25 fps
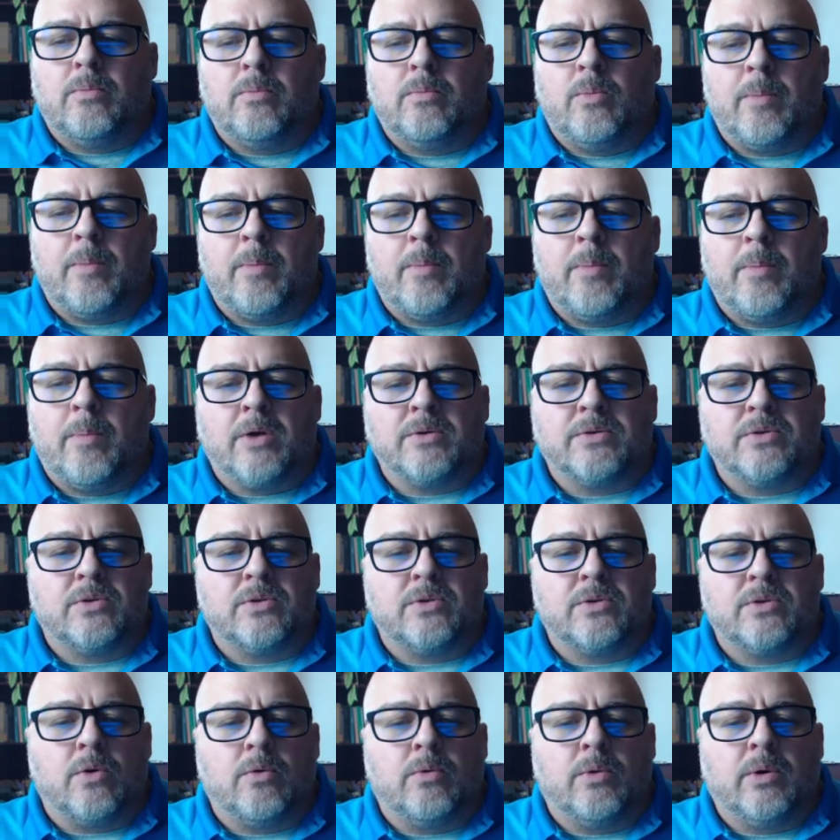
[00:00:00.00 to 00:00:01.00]
web browser
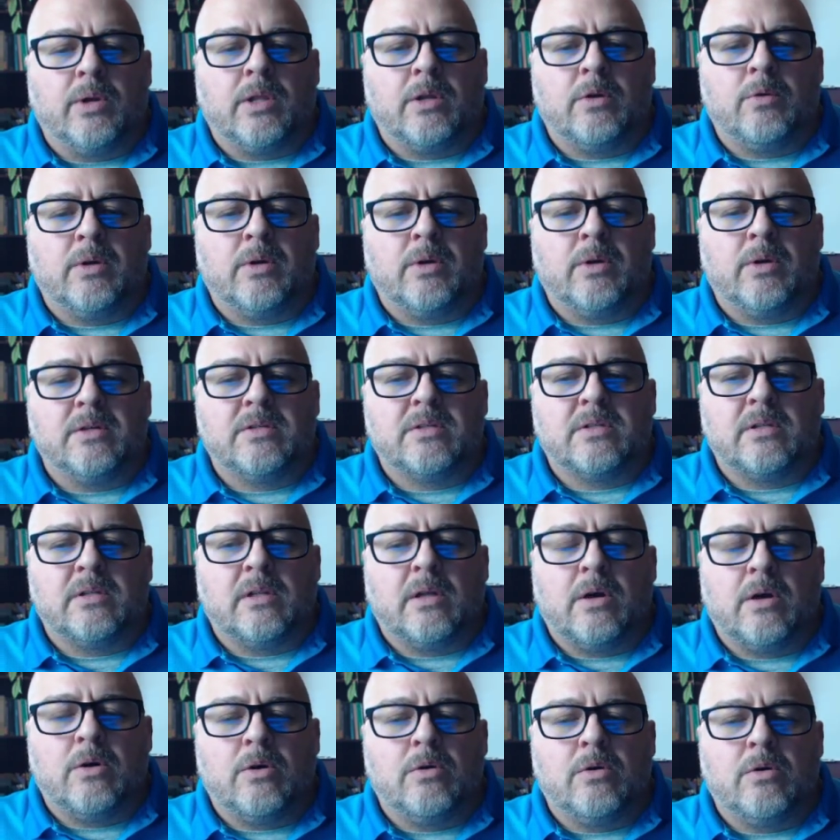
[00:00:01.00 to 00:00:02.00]
is going really, really
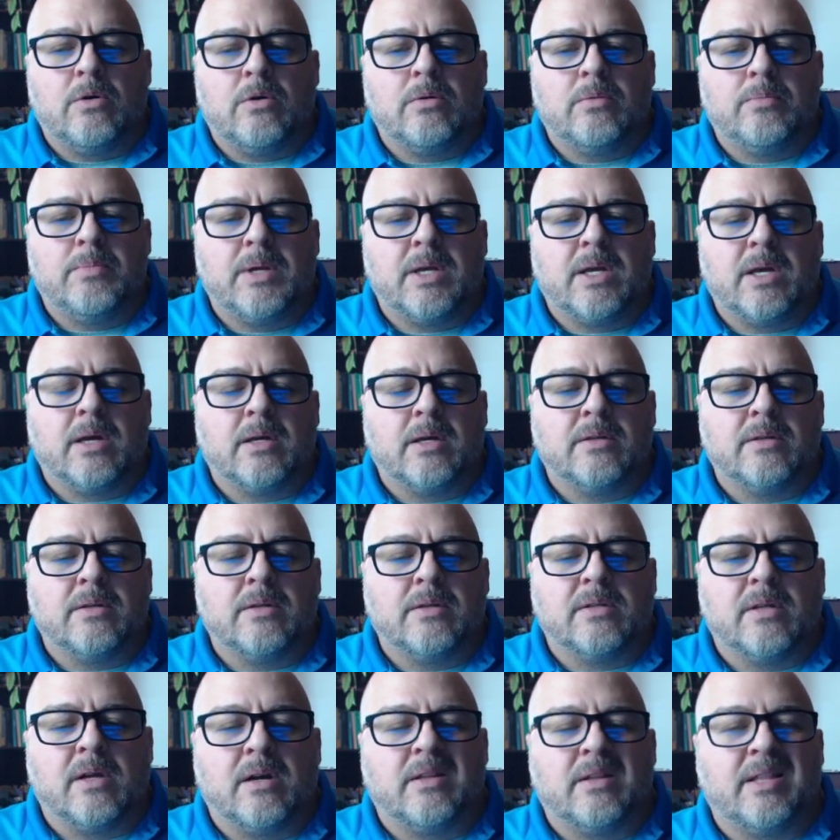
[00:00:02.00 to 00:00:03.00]
slow
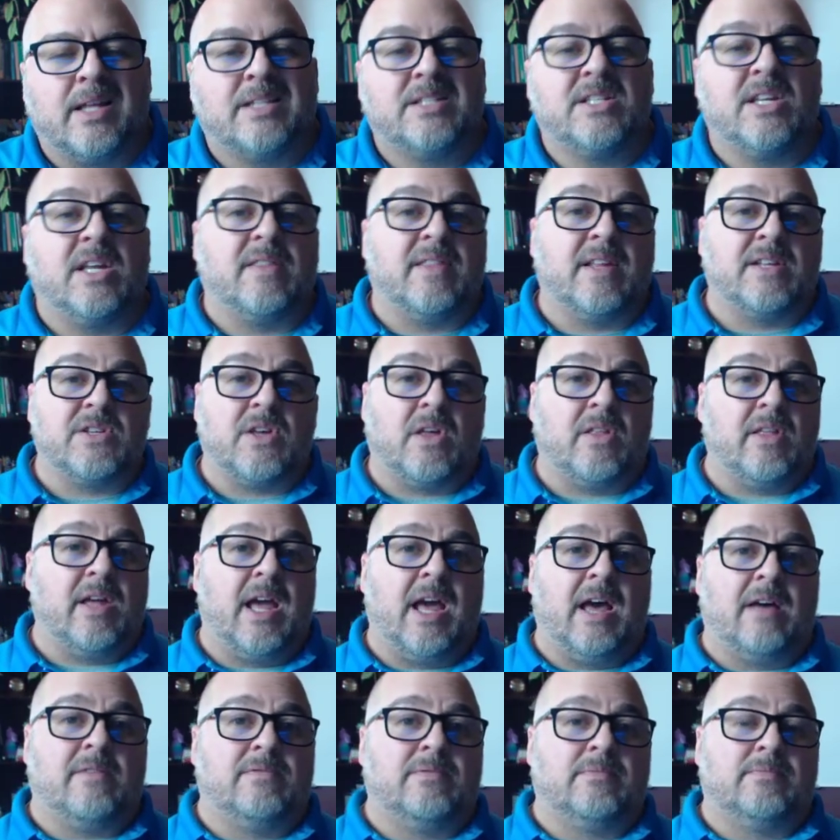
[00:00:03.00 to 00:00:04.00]
because that's it. That's all they
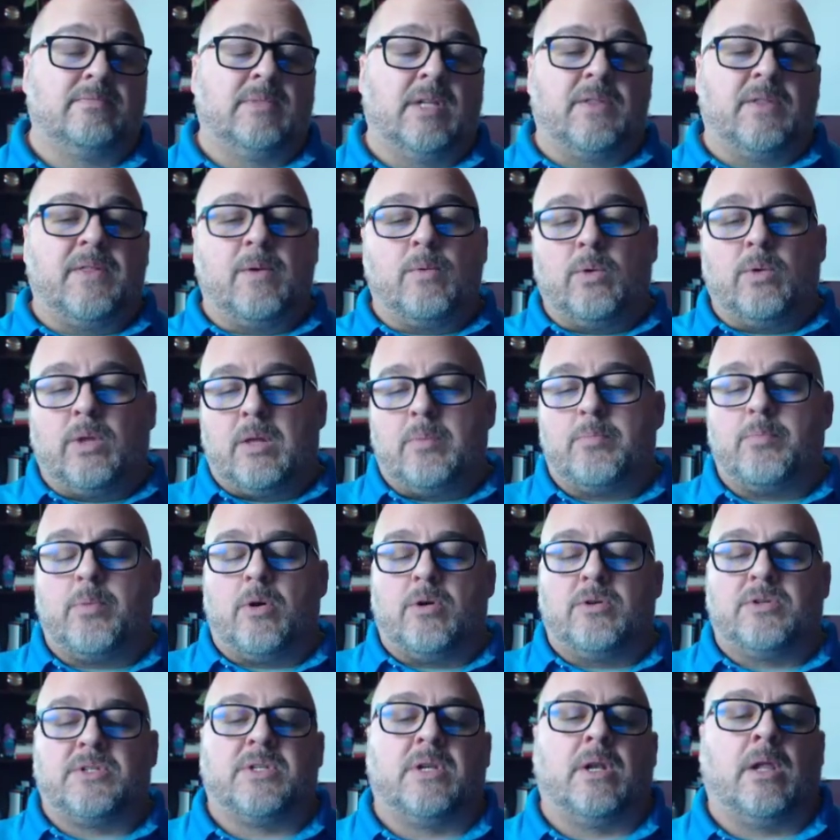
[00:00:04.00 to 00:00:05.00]
have. Nothing really
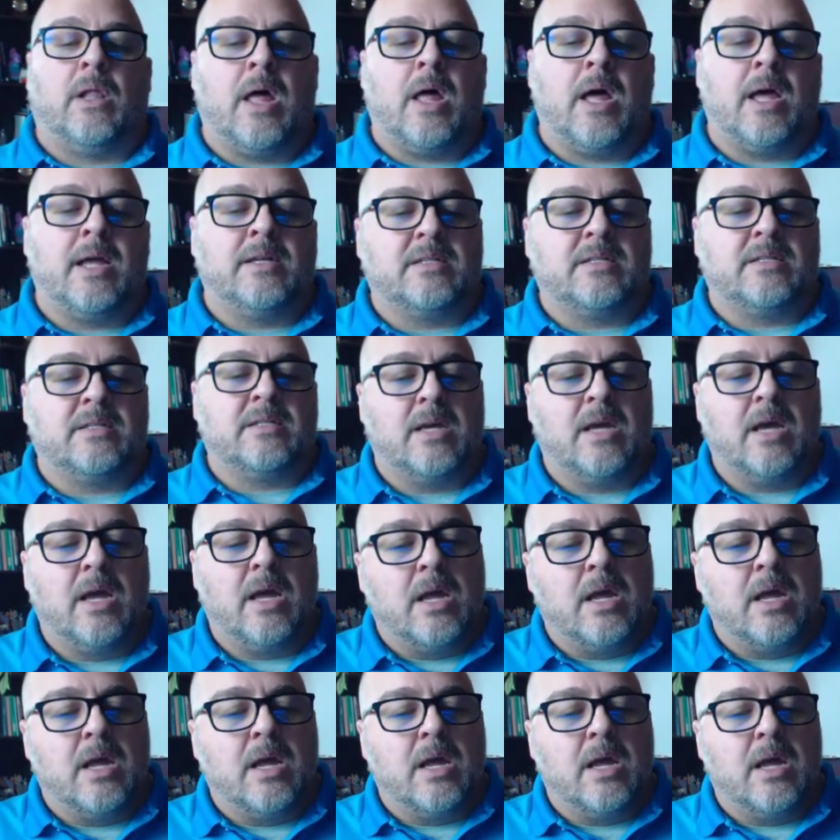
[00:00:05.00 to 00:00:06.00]
personalized.
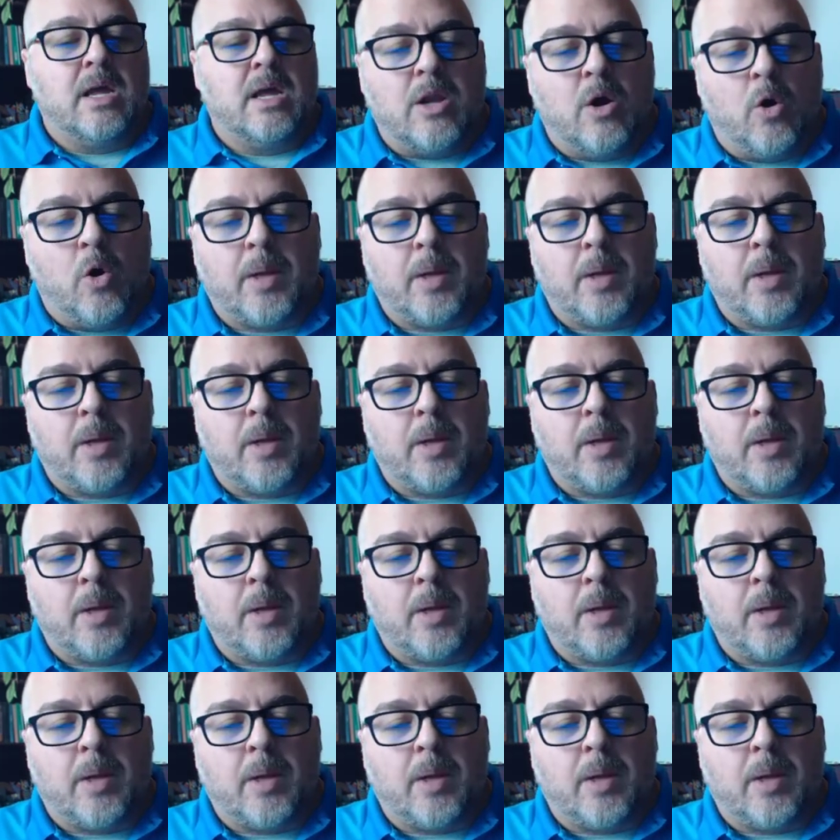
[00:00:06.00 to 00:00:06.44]
No